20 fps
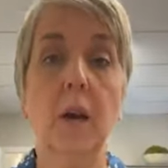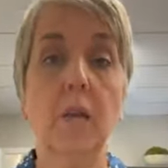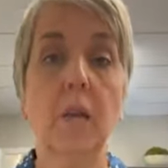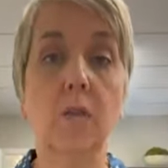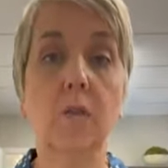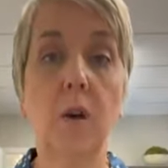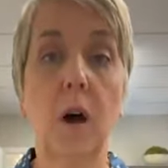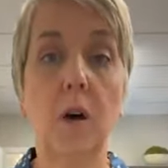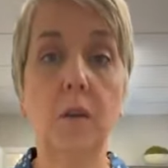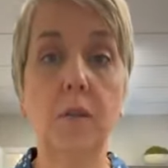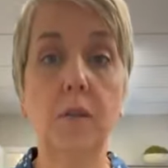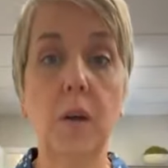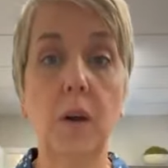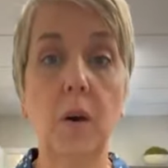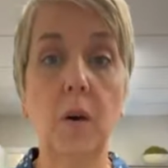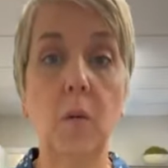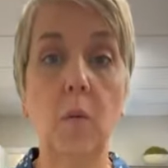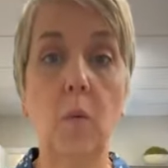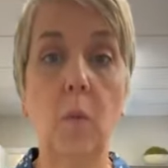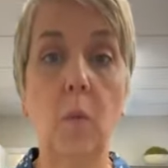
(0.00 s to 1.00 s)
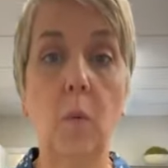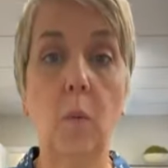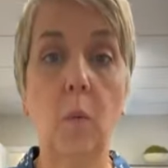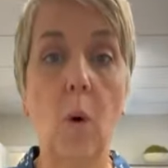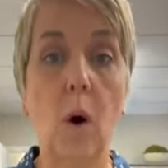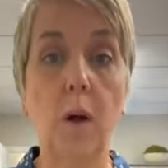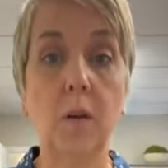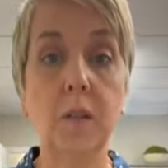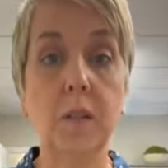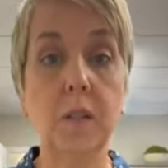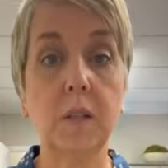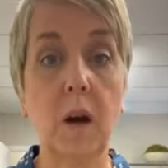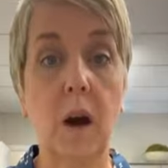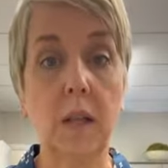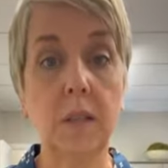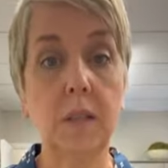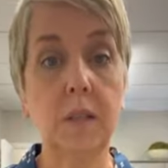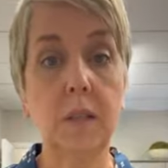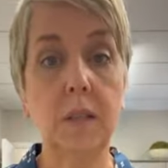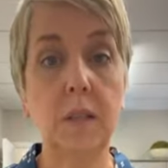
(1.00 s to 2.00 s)
There's also wall
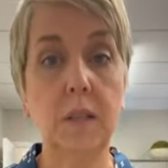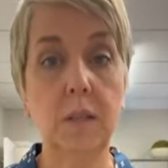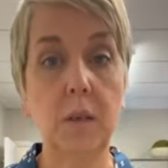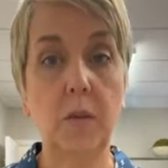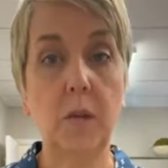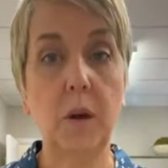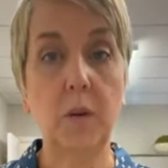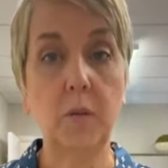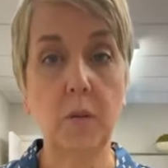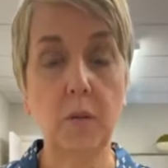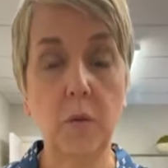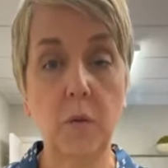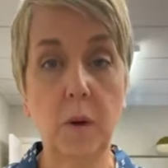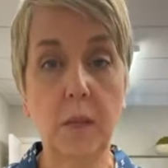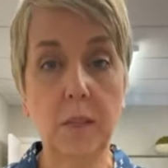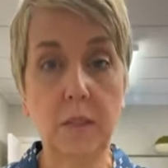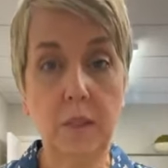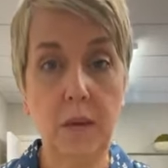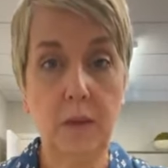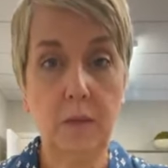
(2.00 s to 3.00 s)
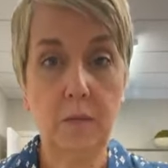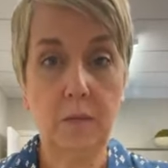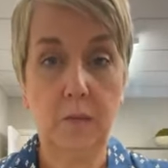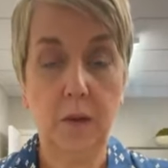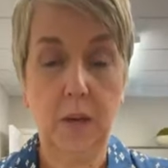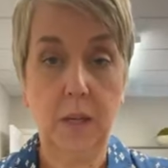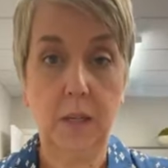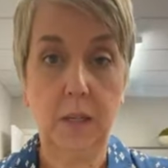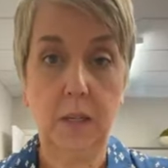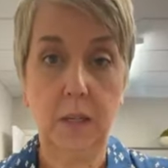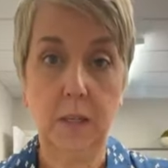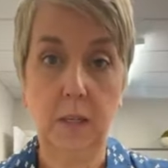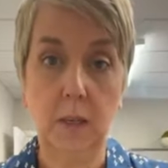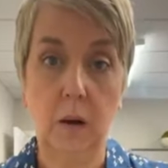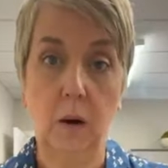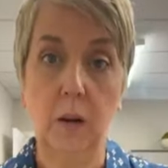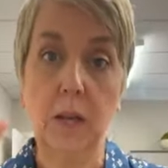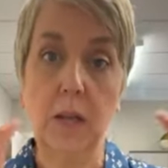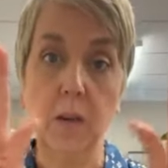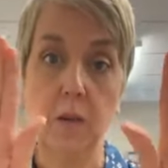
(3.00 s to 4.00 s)
sconces, so those are the ones that fit
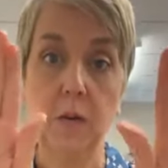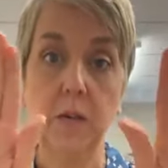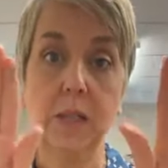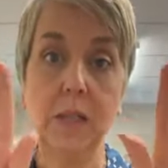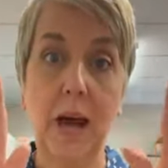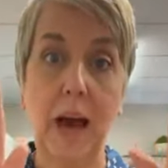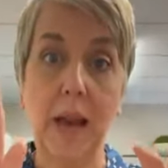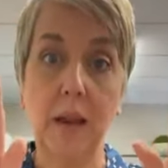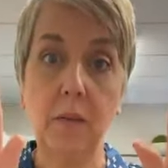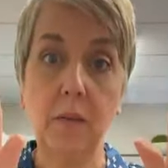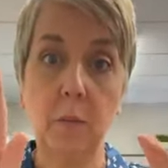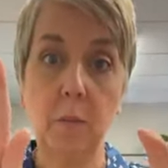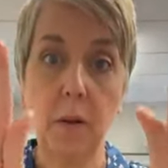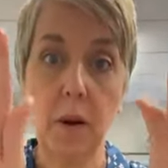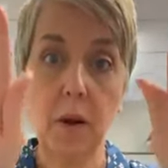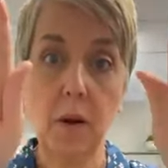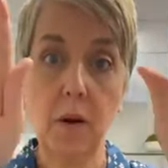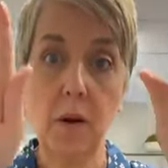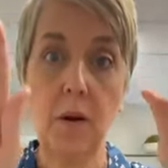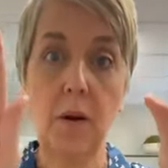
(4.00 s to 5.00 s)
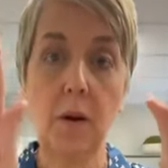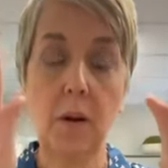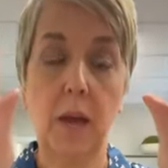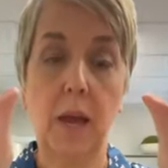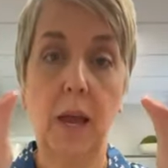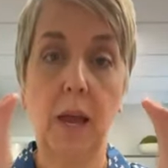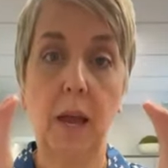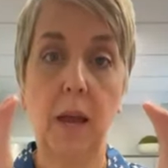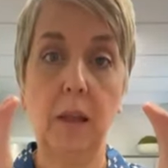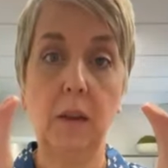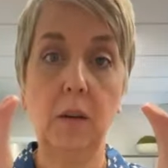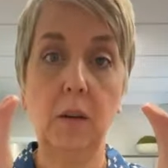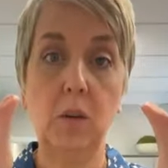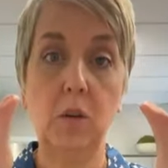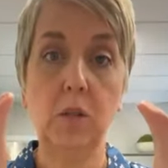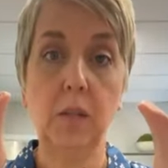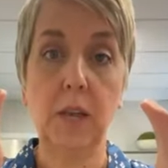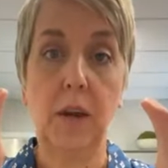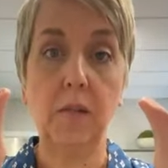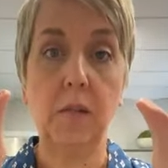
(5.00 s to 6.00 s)
on either side of a mirror, and you
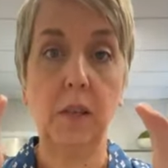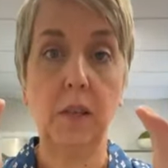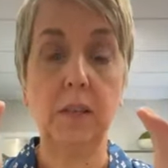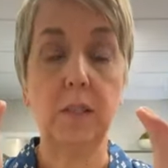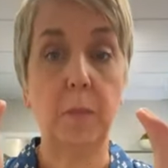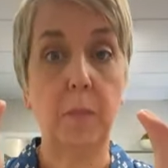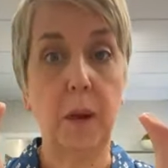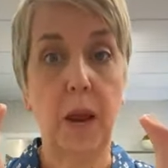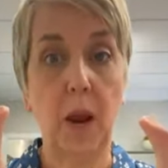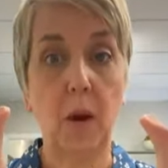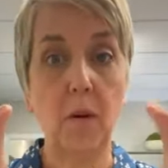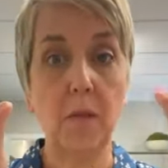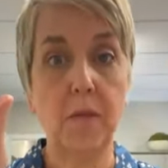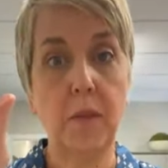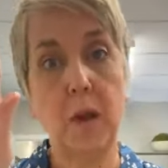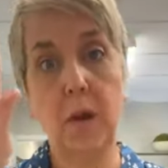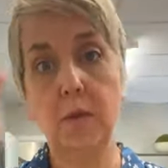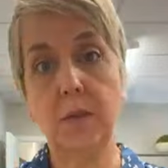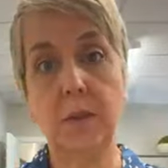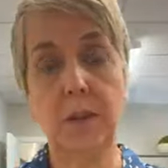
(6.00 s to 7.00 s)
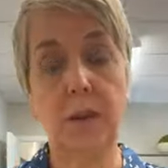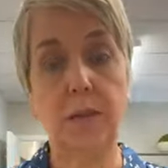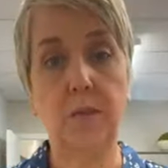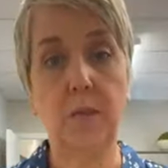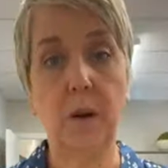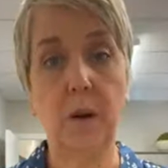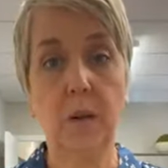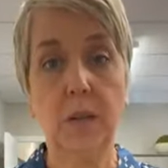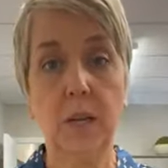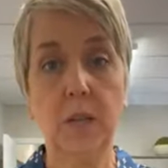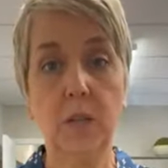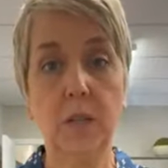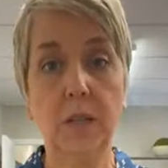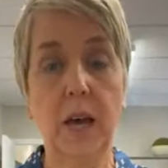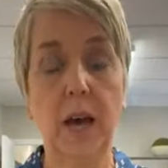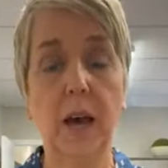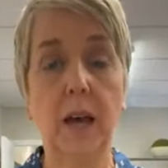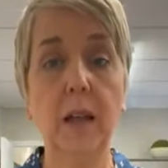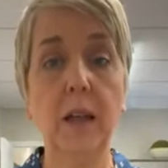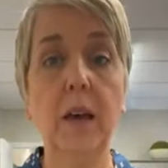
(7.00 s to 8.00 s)
usually have at least a pair of those, and they fit on each
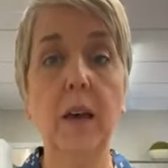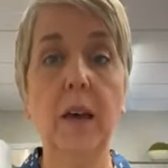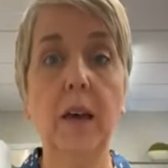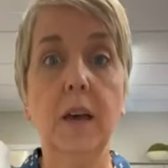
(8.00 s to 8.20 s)
side.